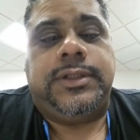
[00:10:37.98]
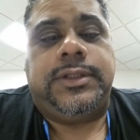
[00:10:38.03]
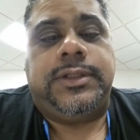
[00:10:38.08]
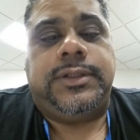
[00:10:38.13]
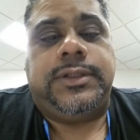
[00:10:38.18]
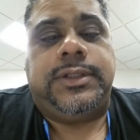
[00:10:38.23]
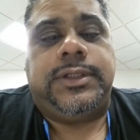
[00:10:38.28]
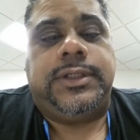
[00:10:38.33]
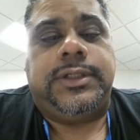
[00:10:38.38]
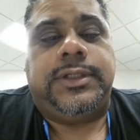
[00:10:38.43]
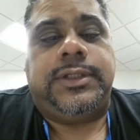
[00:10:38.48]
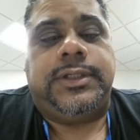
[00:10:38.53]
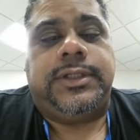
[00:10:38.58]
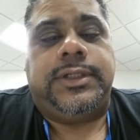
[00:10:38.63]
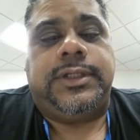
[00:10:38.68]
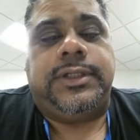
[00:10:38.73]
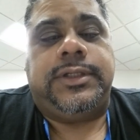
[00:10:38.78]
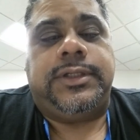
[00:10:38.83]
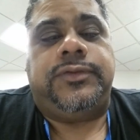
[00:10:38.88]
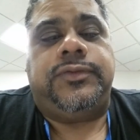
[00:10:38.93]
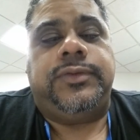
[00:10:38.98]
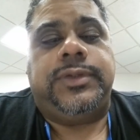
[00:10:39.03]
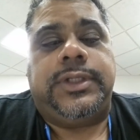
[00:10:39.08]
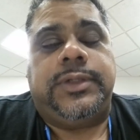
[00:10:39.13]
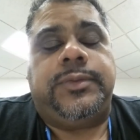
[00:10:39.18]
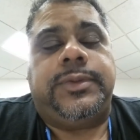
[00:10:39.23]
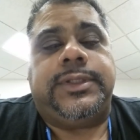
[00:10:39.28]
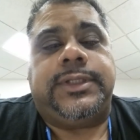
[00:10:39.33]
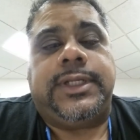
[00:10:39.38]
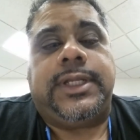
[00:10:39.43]
It really
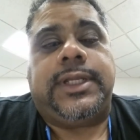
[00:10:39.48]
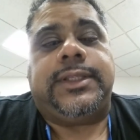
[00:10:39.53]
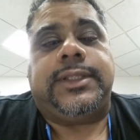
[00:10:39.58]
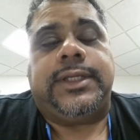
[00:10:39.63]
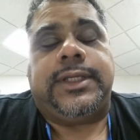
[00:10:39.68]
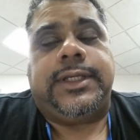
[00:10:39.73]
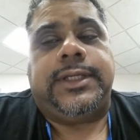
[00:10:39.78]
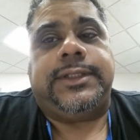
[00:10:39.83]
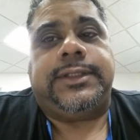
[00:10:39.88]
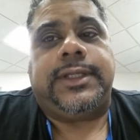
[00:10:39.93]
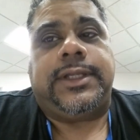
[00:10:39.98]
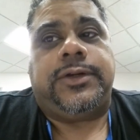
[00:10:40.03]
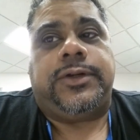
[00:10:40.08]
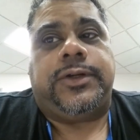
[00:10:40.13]
was not the case at all.